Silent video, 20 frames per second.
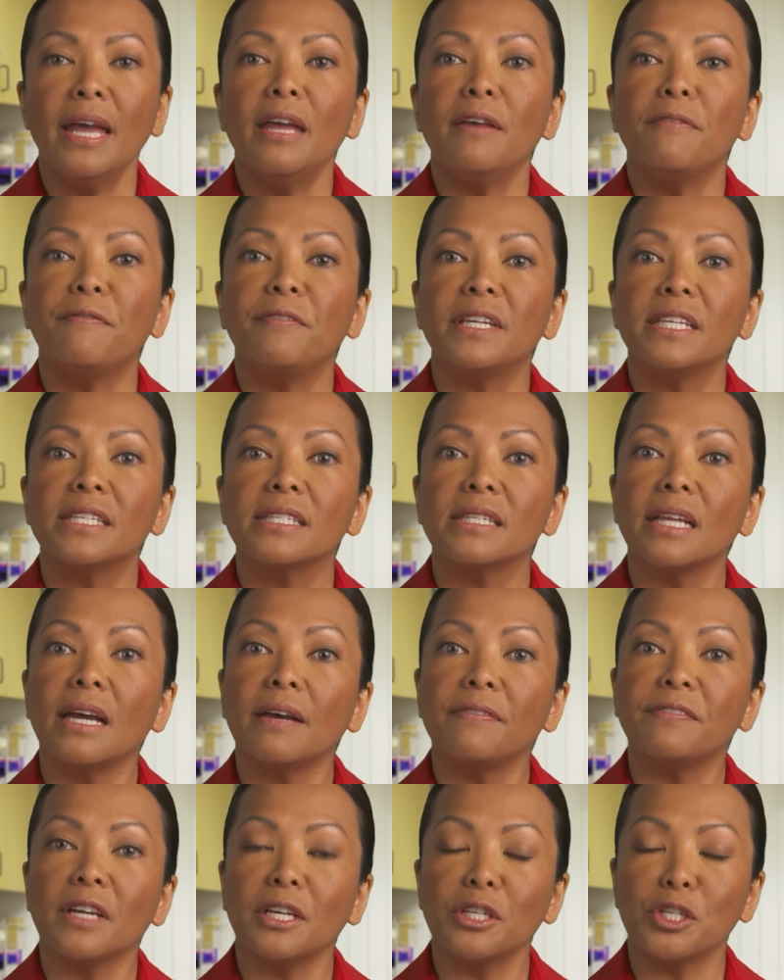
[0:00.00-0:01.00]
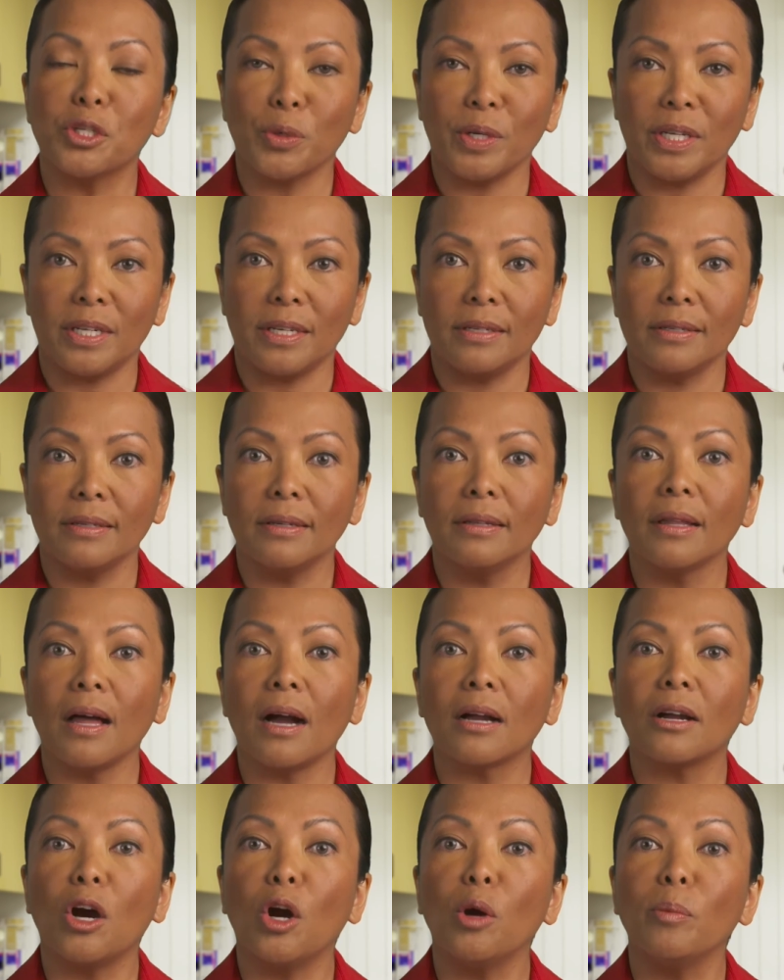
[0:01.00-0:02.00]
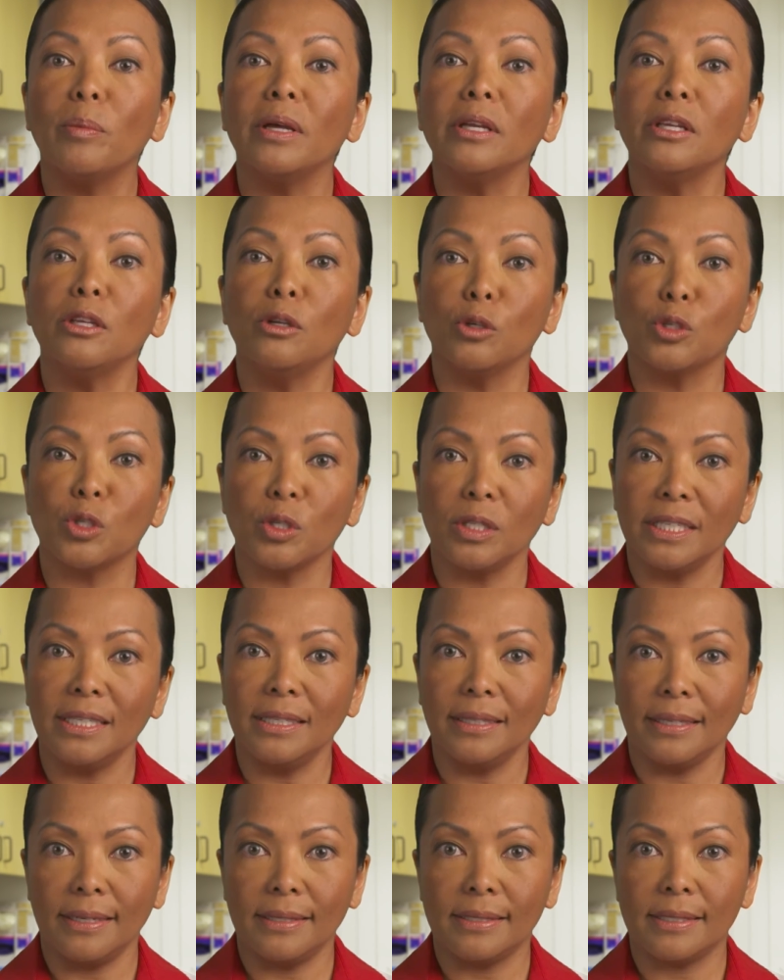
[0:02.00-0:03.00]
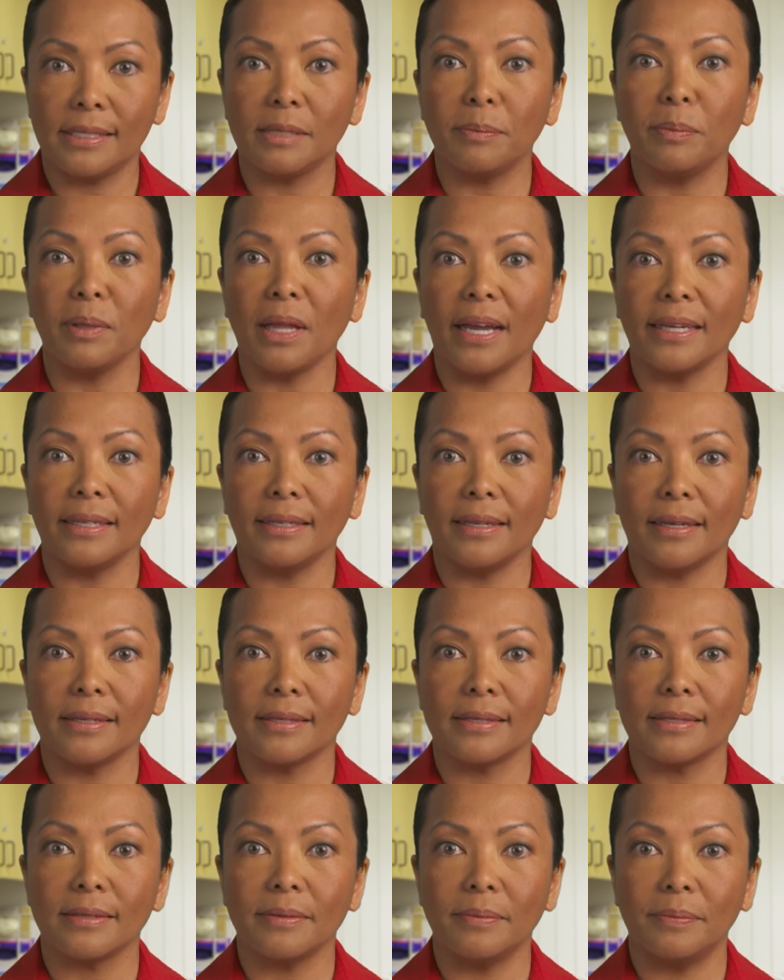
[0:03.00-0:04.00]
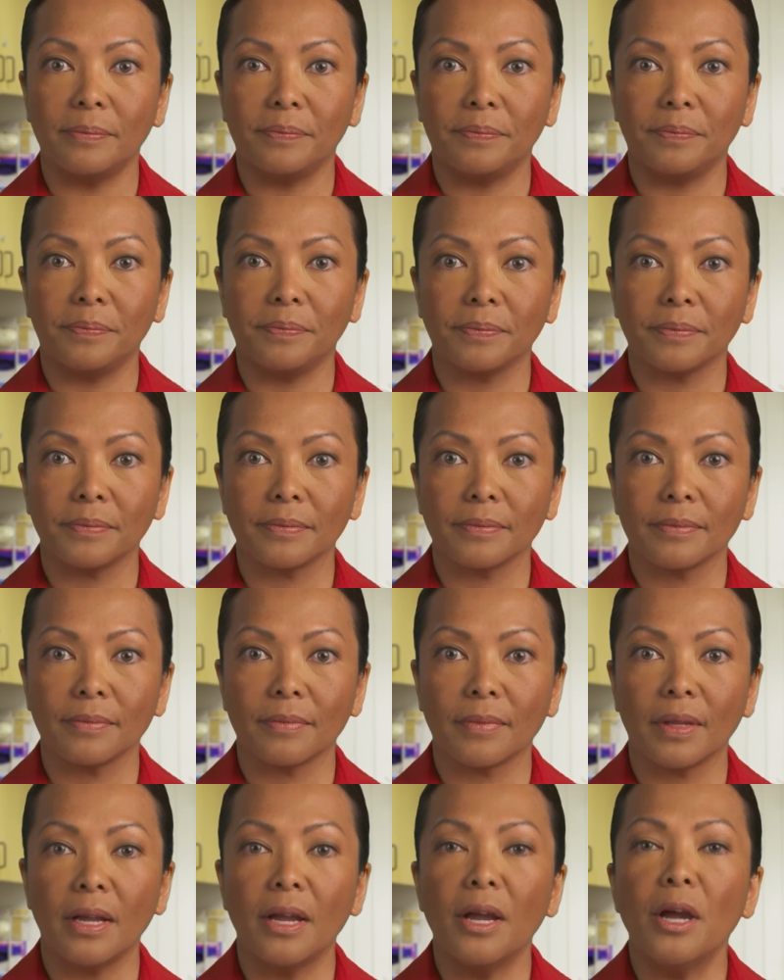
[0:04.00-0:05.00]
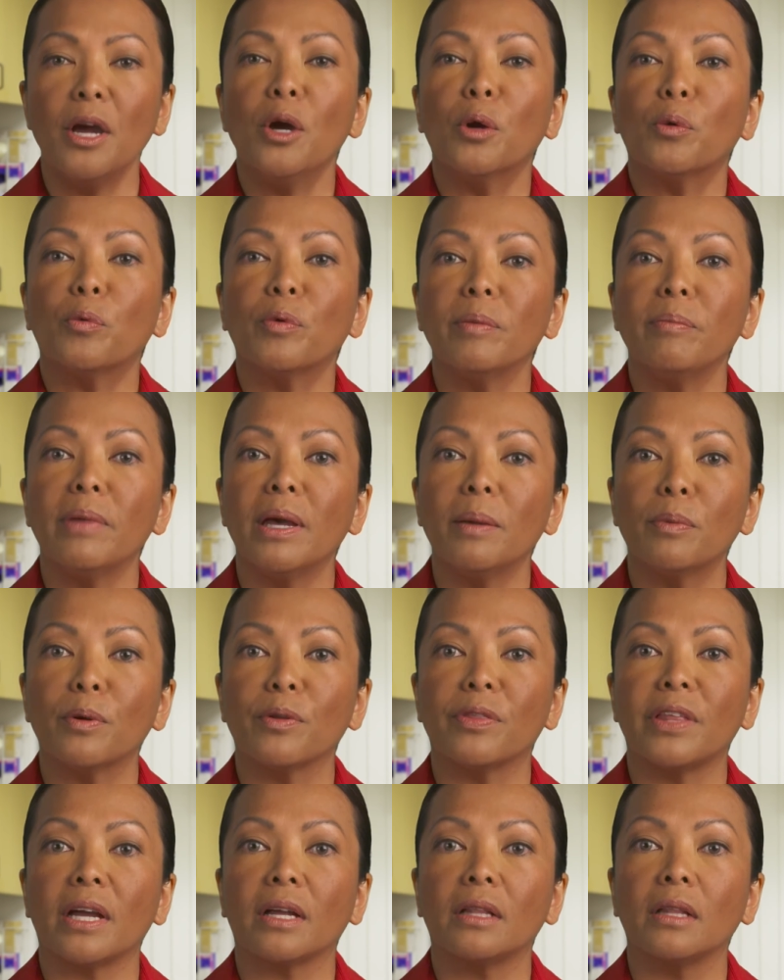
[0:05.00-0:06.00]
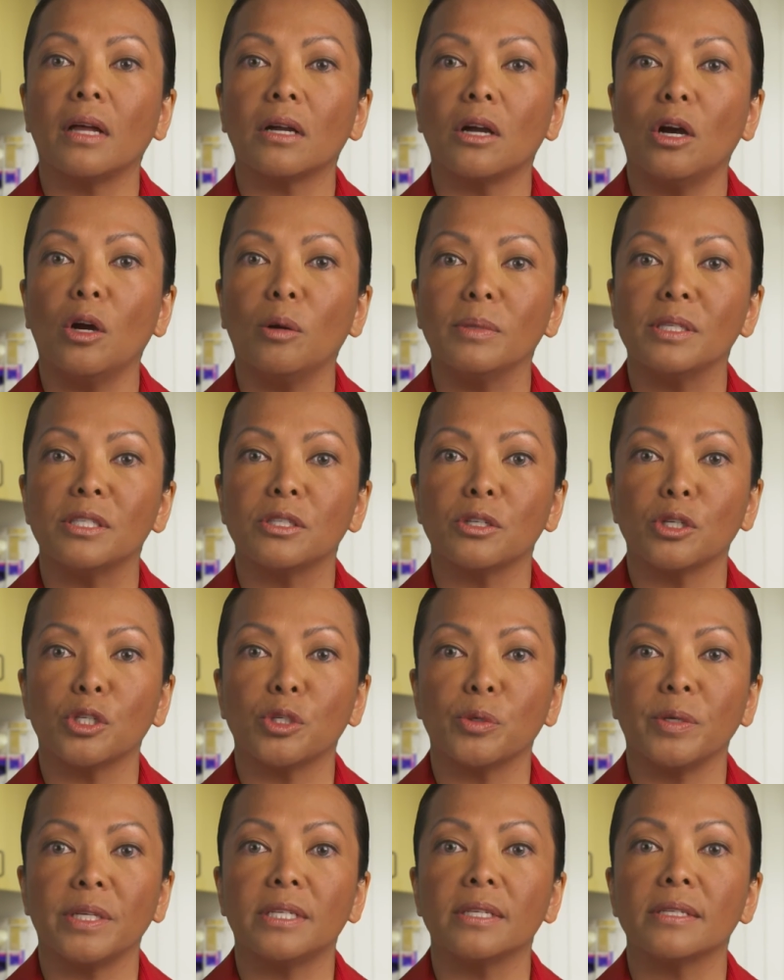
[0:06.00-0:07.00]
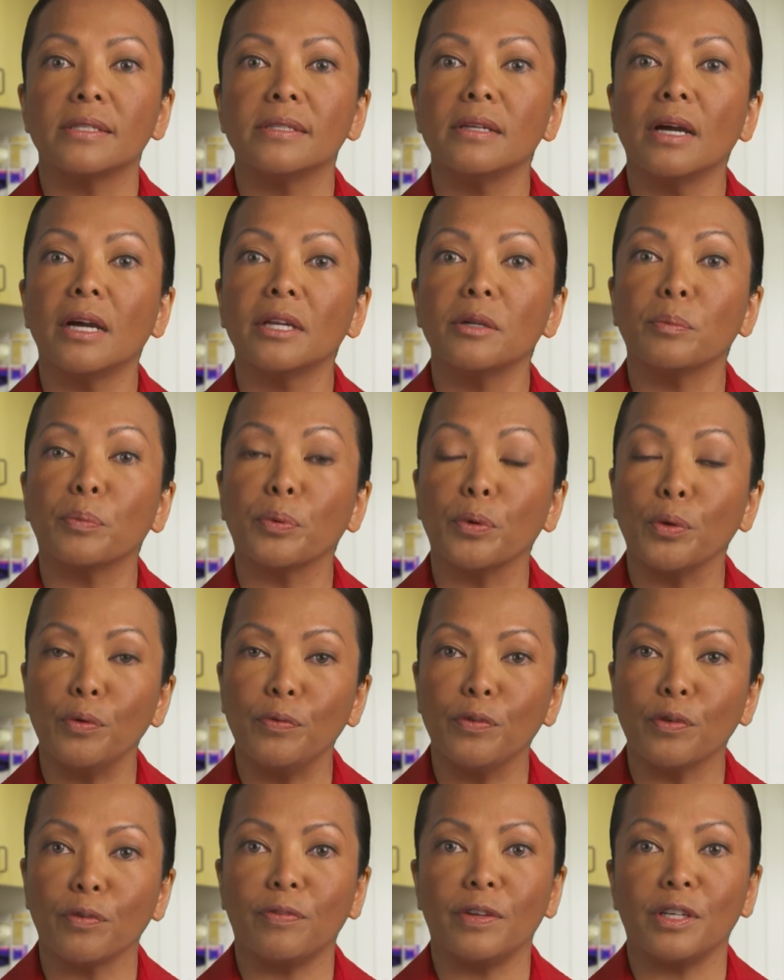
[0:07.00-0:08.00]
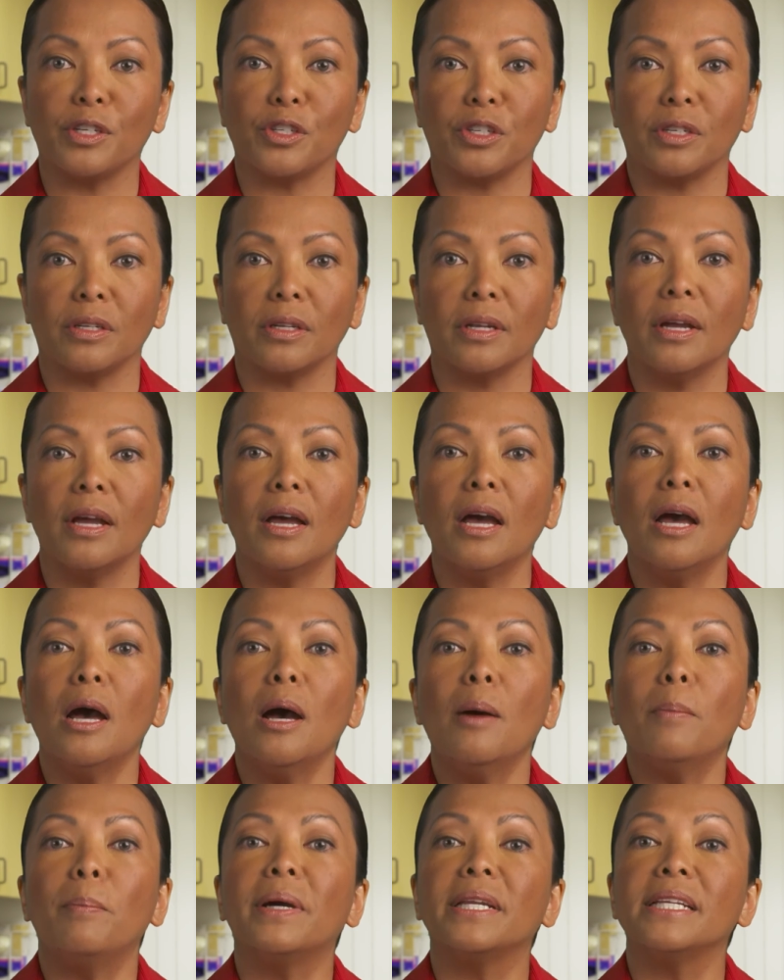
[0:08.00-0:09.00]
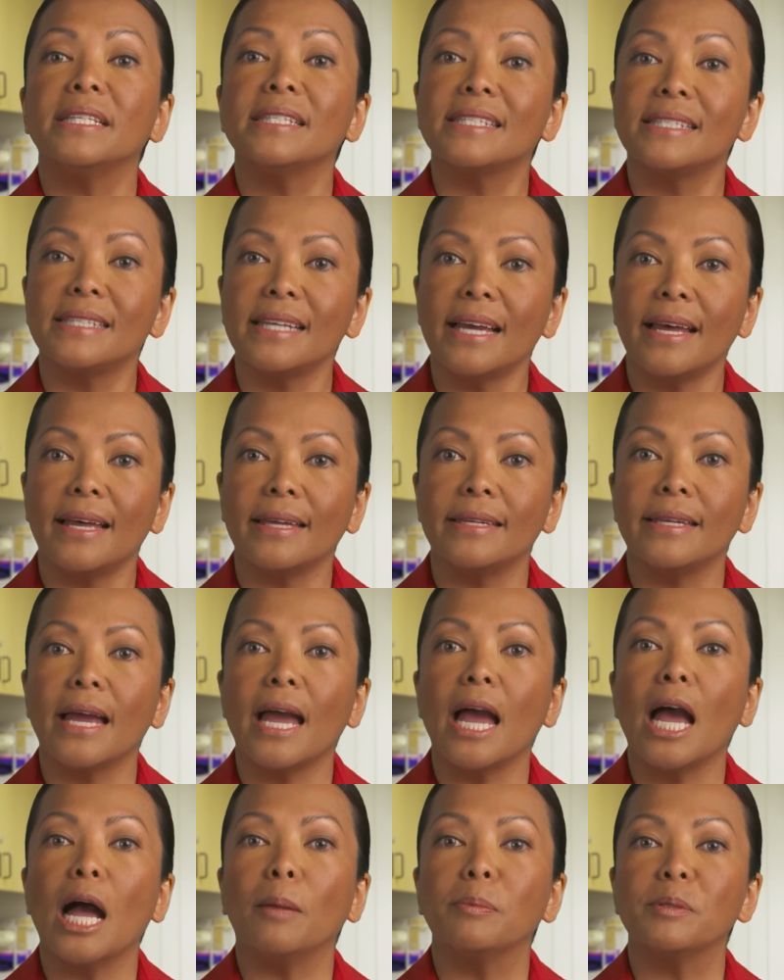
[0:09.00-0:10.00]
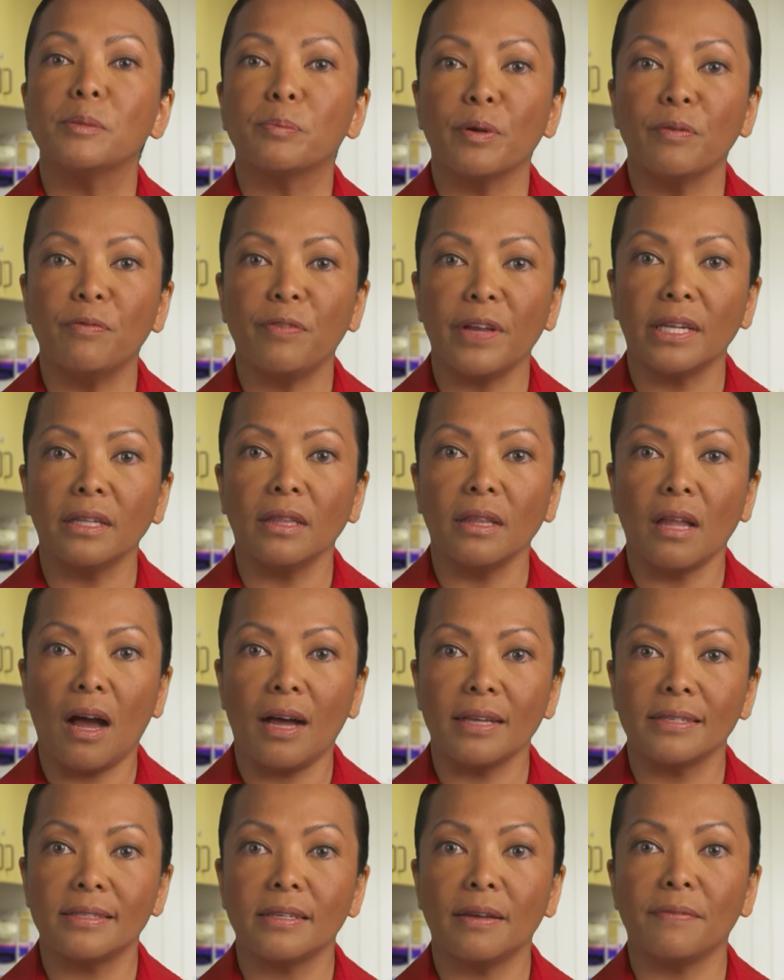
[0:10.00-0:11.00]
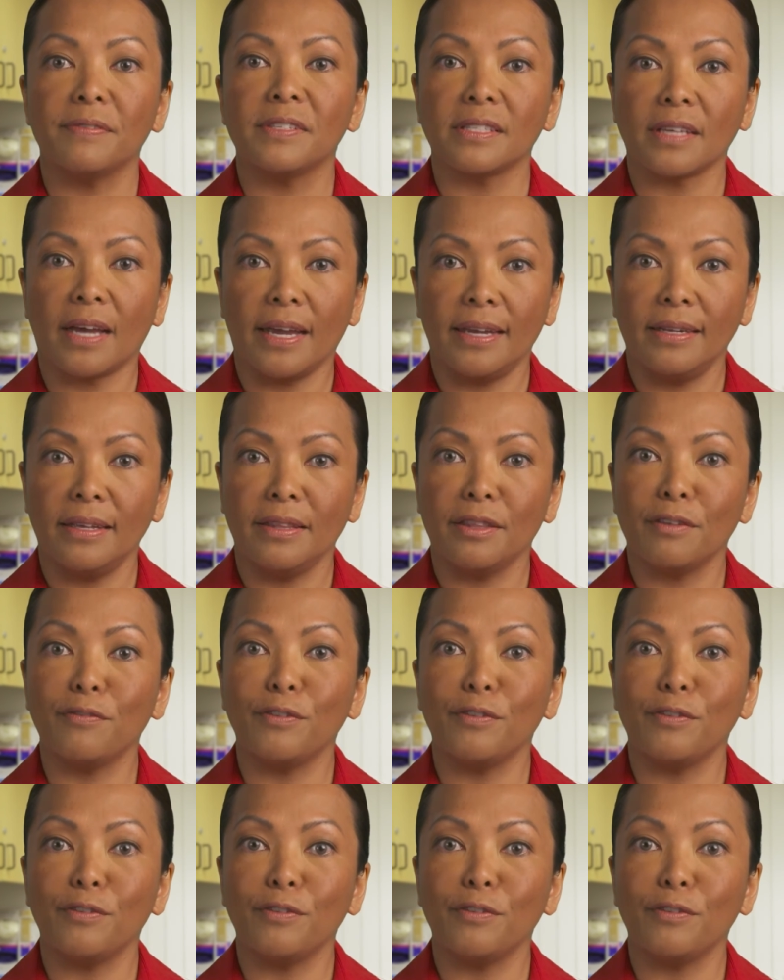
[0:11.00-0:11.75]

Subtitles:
If it is left untreated, glaucoma usually leads to blindness. Remember that glaucoma surgery does not improve your vision, but instead helps prevent loss of sight in the